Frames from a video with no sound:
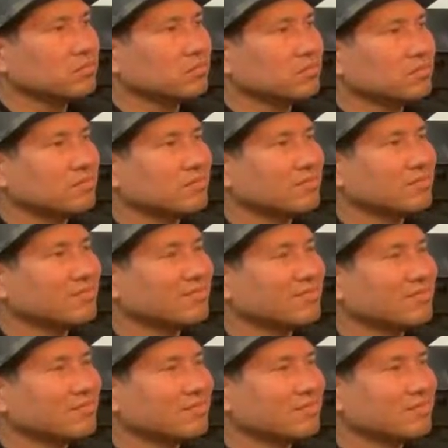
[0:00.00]
you know, I have
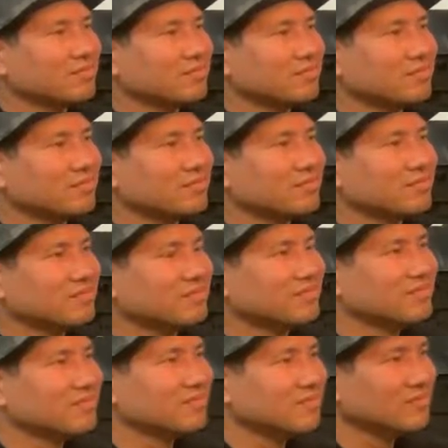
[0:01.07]
to be honest with you.
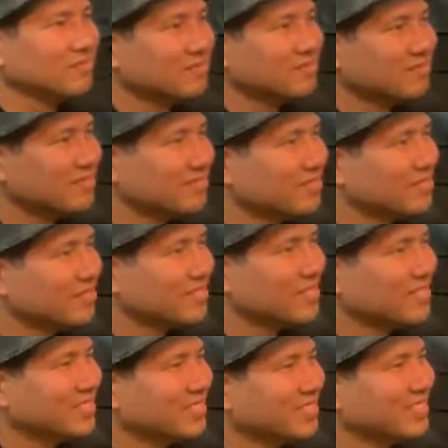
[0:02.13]
I feel
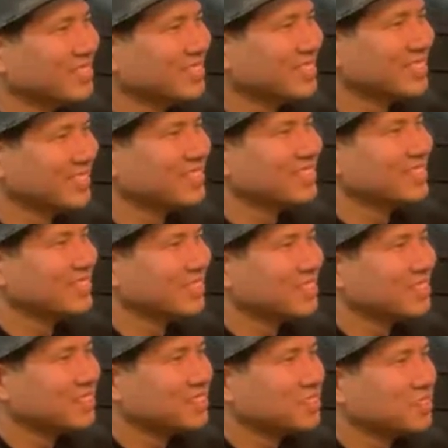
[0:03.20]
weird. Like,
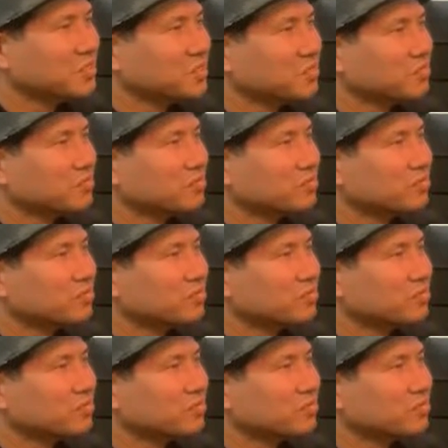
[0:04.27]
a friend of mine was